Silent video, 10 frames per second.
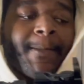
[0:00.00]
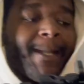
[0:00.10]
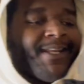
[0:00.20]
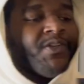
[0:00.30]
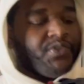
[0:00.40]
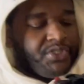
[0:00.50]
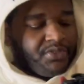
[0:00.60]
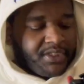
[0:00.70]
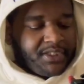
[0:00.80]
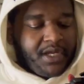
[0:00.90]
I know it's
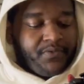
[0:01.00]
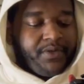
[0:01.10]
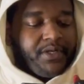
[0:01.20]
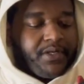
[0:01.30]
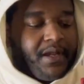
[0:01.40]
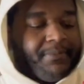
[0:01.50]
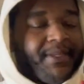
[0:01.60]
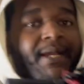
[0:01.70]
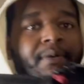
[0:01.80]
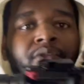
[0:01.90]
gonna sound weird. I'm
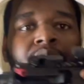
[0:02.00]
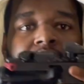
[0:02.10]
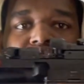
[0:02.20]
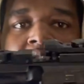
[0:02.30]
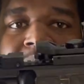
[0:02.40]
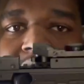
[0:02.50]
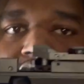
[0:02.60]
thinking about throwing a drop in